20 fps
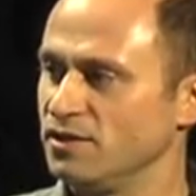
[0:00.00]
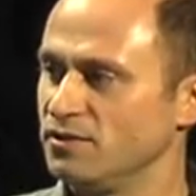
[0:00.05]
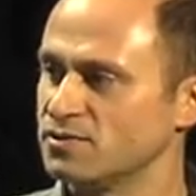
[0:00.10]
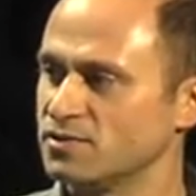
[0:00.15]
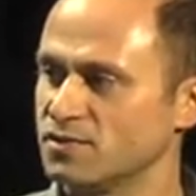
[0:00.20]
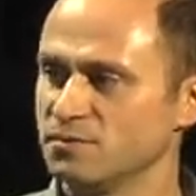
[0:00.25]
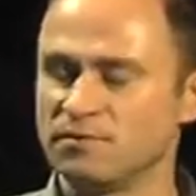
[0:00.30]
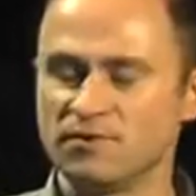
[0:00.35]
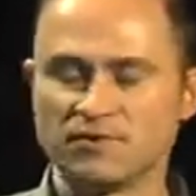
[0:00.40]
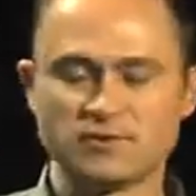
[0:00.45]

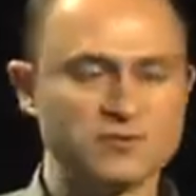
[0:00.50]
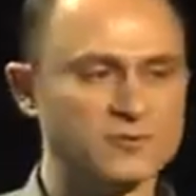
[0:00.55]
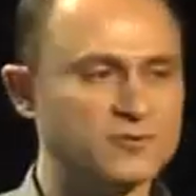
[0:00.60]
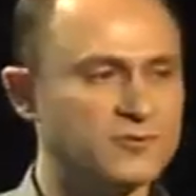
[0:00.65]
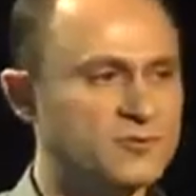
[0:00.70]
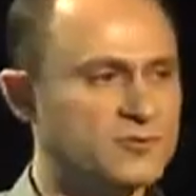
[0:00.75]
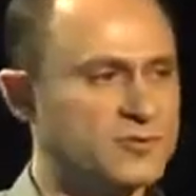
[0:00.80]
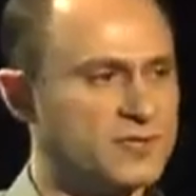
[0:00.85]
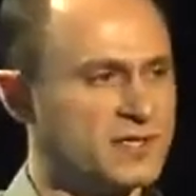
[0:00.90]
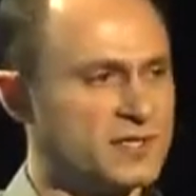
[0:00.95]
Someone's
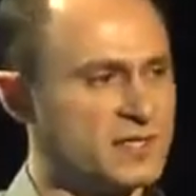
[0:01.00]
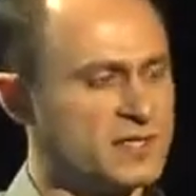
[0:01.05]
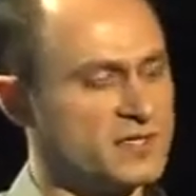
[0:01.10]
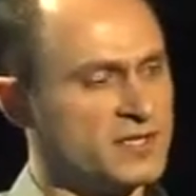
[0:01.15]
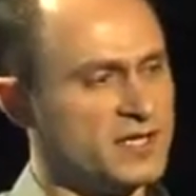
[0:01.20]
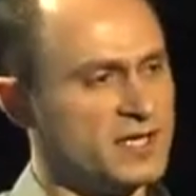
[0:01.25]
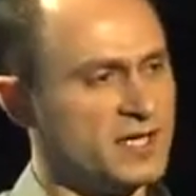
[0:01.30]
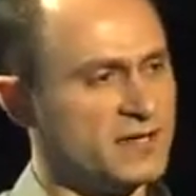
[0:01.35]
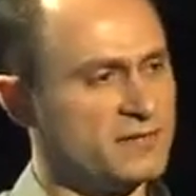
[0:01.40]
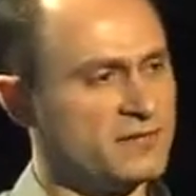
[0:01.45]
ordered a
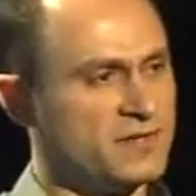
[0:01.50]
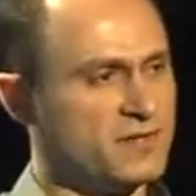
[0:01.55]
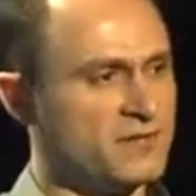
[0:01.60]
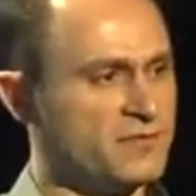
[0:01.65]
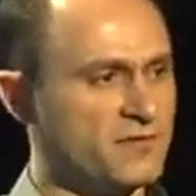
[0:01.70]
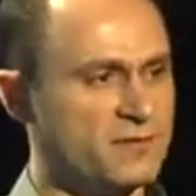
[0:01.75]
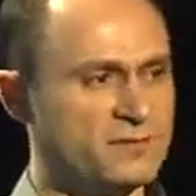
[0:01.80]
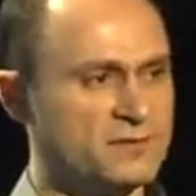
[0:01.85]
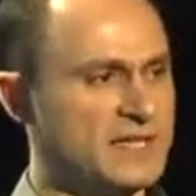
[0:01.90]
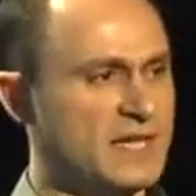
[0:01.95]
server
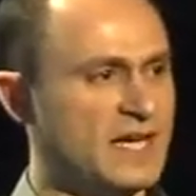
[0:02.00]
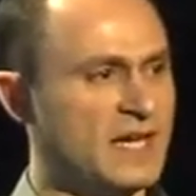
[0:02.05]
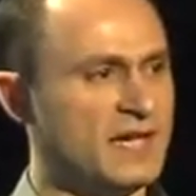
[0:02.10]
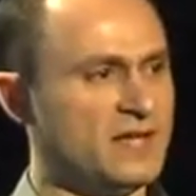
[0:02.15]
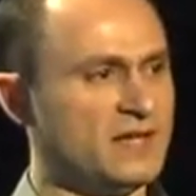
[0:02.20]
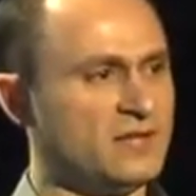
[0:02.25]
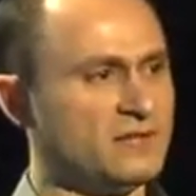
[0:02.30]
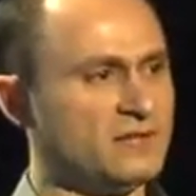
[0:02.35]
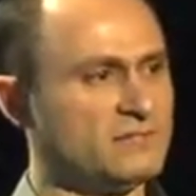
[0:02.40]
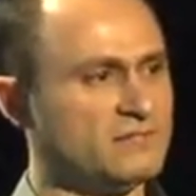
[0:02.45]
from
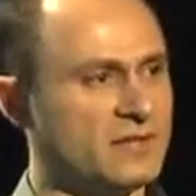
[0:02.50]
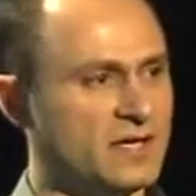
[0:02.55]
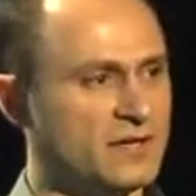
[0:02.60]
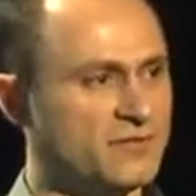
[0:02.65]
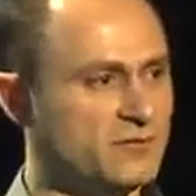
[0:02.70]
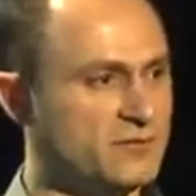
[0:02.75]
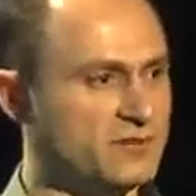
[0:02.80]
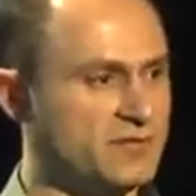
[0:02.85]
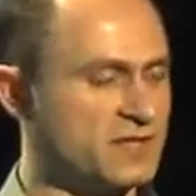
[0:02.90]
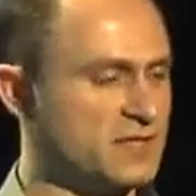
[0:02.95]
Dell,
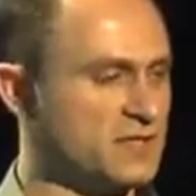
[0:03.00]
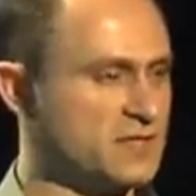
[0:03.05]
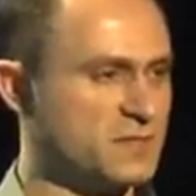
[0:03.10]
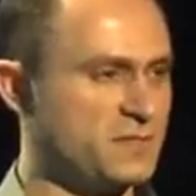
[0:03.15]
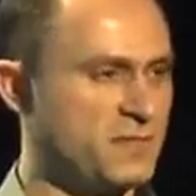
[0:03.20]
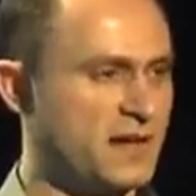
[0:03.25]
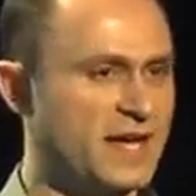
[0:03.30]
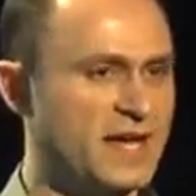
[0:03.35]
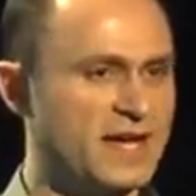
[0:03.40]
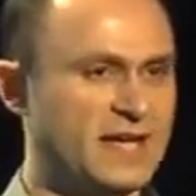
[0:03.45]
they've ordered a
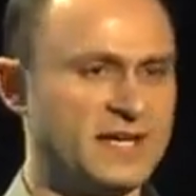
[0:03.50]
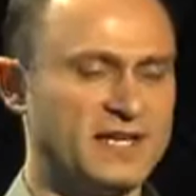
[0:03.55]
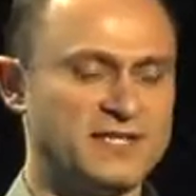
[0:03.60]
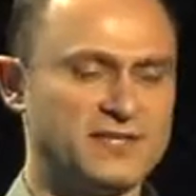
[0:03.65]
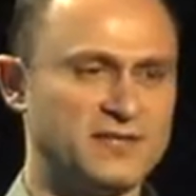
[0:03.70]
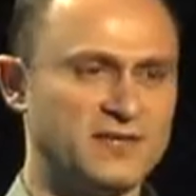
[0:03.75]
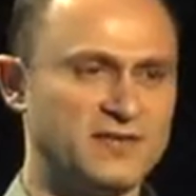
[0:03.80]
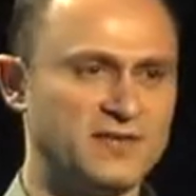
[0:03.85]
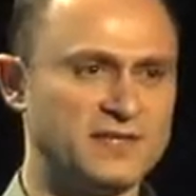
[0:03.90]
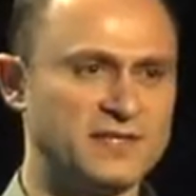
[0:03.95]
spec,
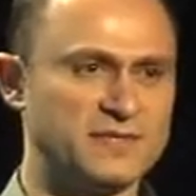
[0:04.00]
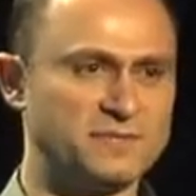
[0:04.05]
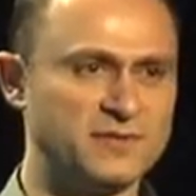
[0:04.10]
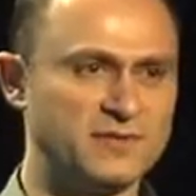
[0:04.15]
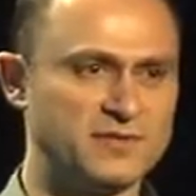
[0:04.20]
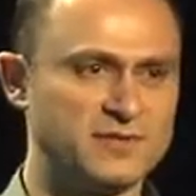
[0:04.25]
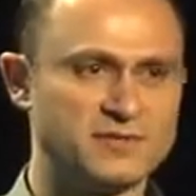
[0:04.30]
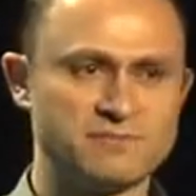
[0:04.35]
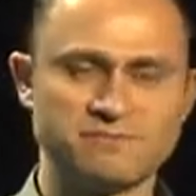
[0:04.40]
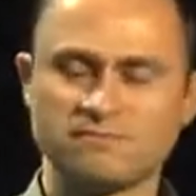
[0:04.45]
it's got this
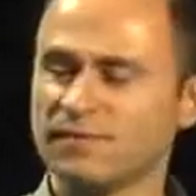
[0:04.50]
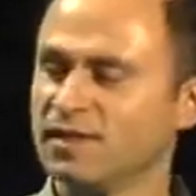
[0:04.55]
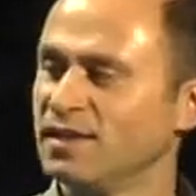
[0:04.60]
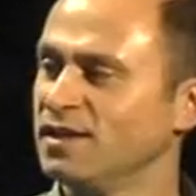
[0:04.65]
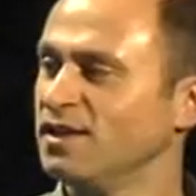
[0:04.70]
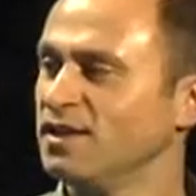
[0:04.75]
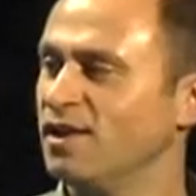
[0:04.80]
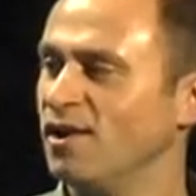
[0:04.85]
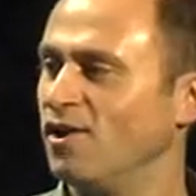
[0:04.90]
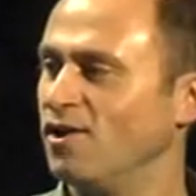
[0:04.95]
much
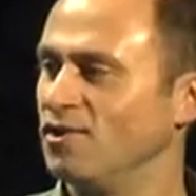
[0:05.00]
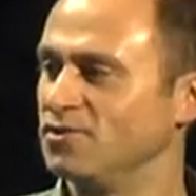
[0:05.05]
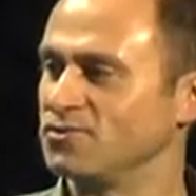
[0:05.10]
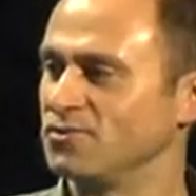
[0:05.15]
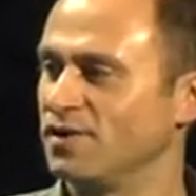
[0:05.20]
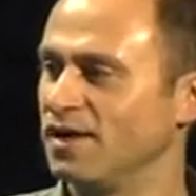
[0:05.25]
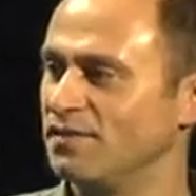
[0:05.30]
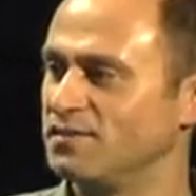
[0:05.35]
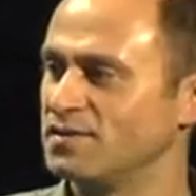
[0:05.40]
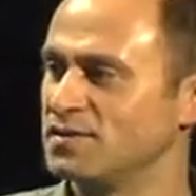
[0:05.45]
hard
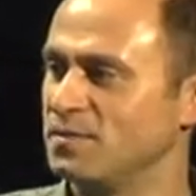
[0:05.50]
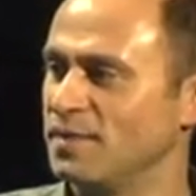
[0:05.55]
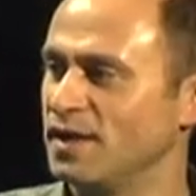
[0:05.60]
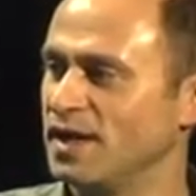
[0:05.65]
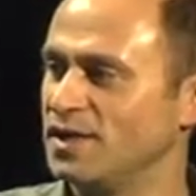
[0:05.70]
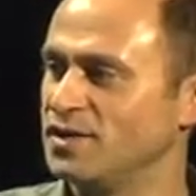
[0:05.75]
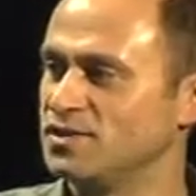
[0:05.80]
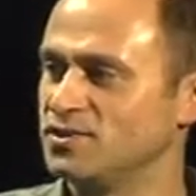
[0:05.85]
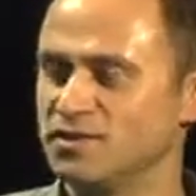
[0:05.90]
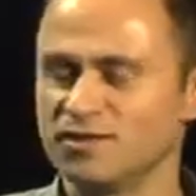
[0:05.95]
drive
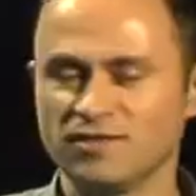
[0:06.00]
space.